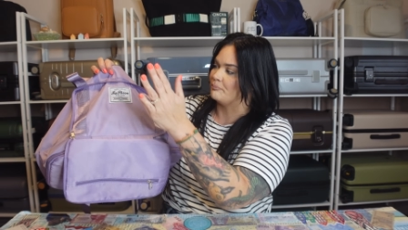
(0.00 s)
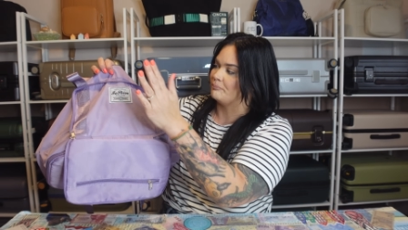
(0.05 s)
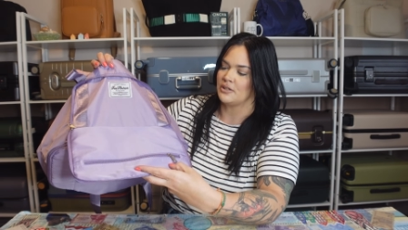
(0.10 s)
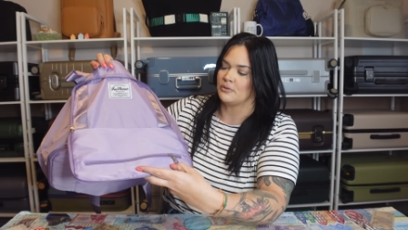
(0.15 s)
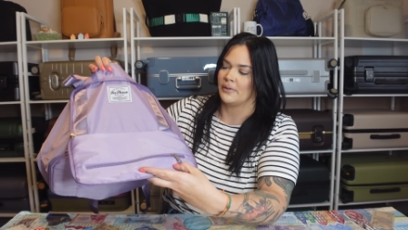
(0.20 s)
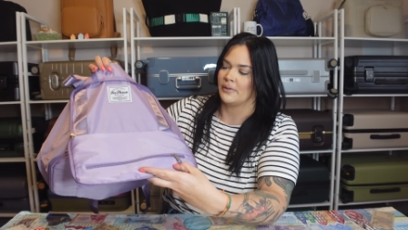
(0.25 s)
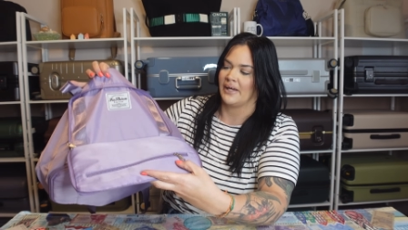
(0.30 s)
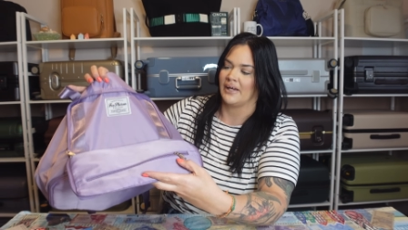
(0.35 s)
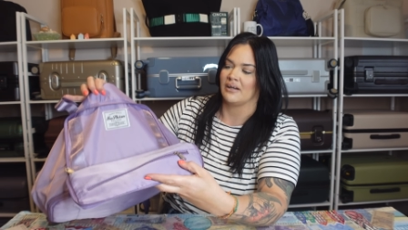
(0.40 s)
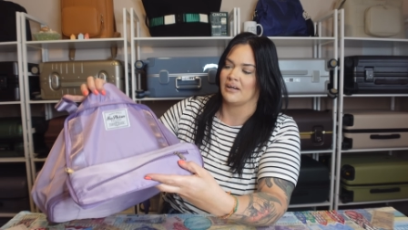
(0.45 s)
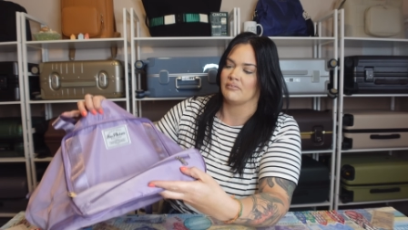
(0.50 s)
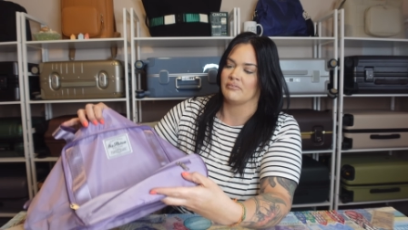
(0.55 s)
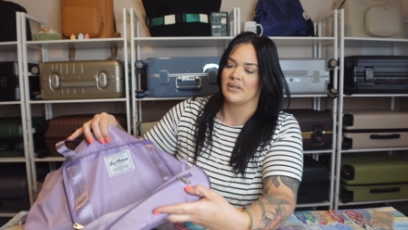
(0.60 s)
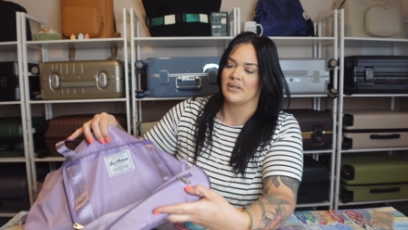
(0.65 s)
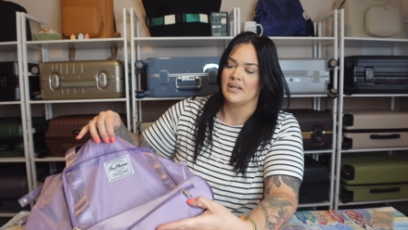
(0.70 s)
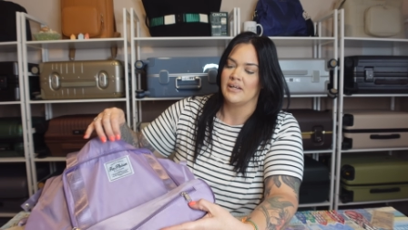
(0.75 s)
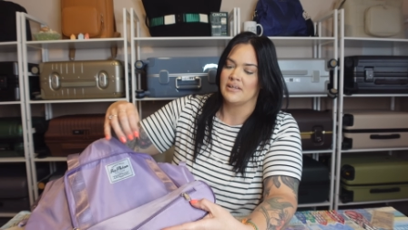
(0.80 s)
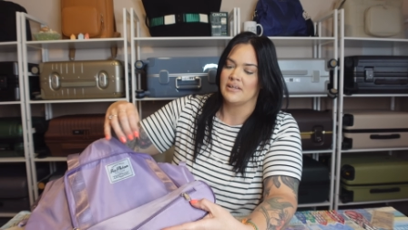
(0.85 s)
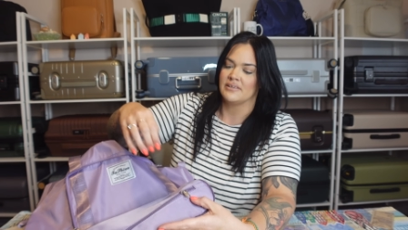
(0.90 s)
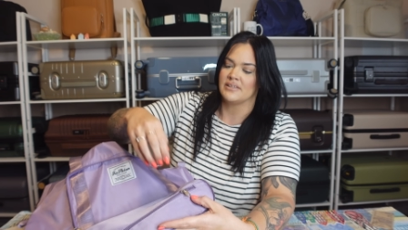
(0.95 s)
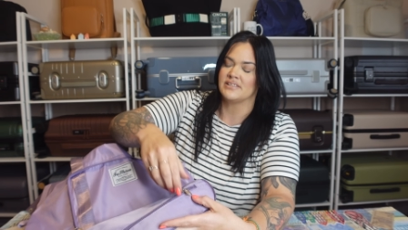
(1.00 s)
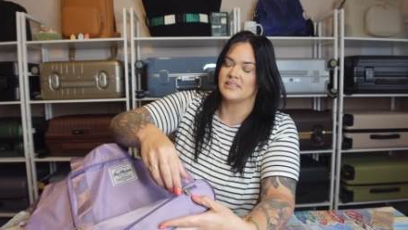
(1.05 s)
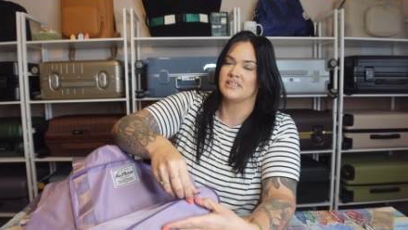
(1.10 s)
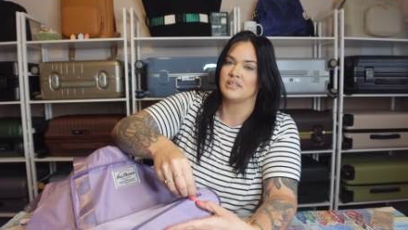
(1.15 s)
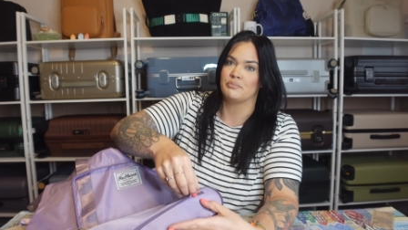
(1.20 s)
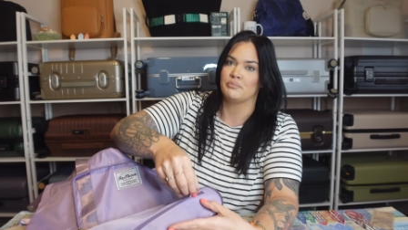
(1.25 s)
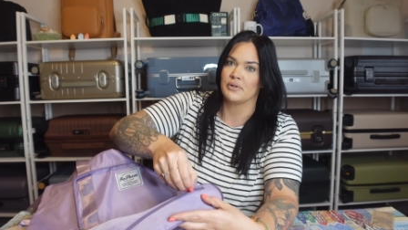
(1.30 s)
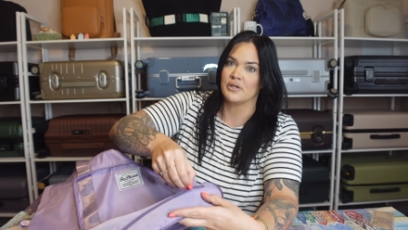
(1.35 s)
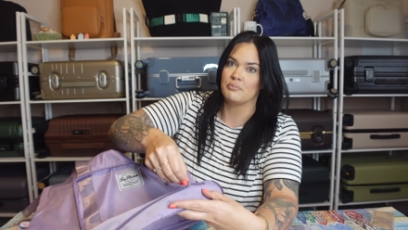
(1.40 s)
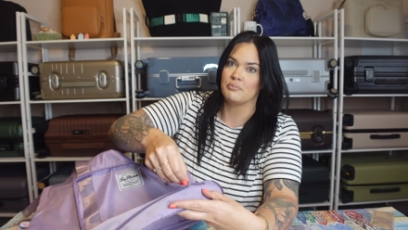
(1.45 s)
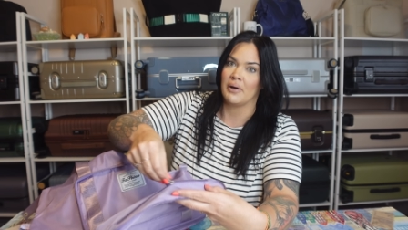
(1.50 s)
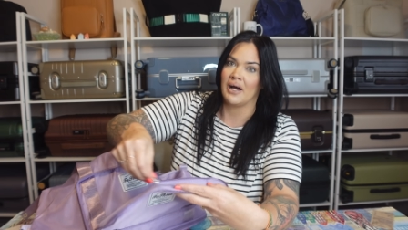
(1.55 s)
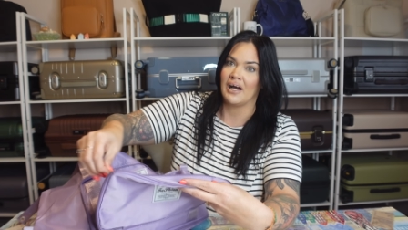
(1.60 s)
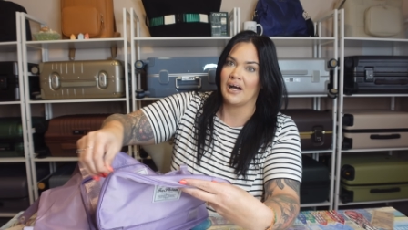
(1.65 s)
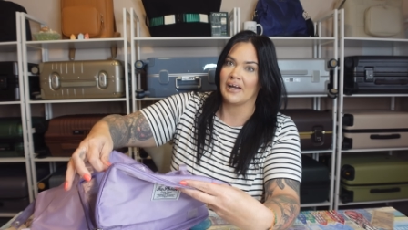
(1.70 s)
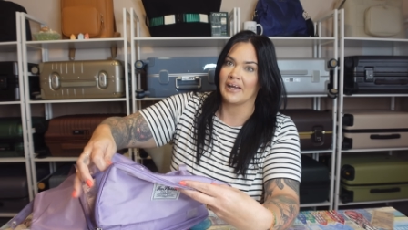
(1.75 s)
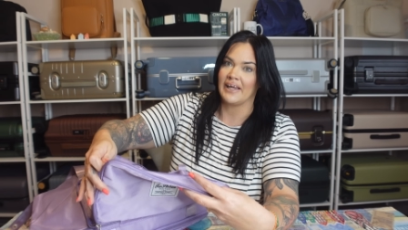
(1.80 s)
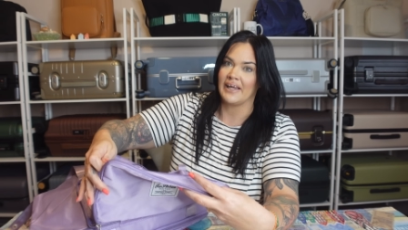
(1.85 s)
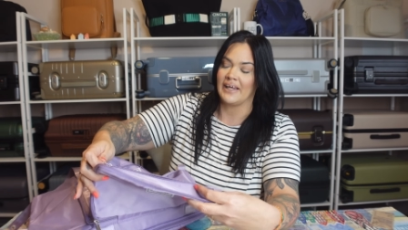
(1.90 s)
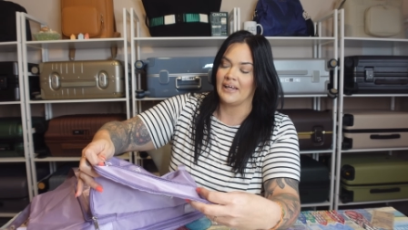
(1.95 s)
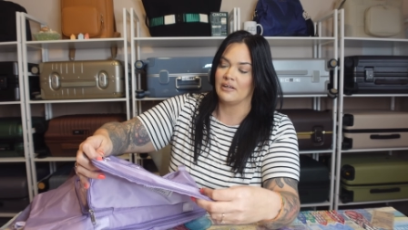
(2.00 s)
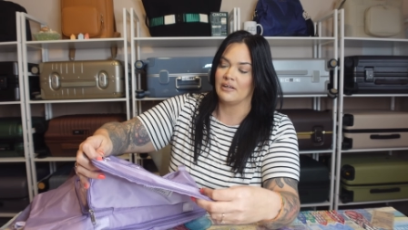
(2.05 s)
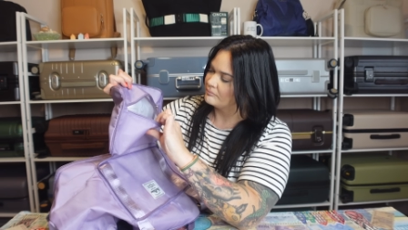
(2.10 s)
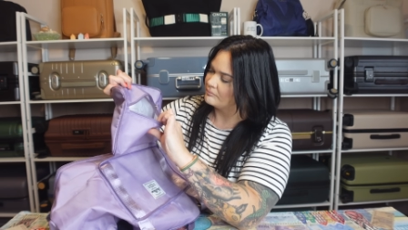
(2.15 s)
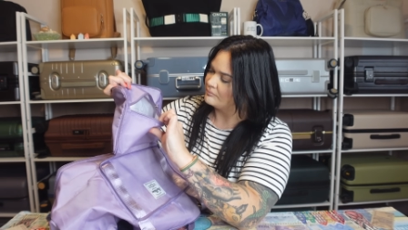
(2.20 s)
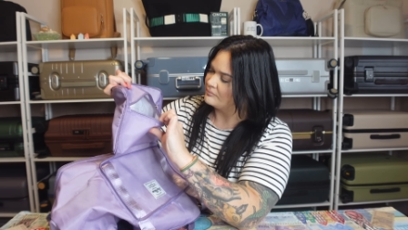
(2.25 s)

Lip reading: You have the zippered pocket,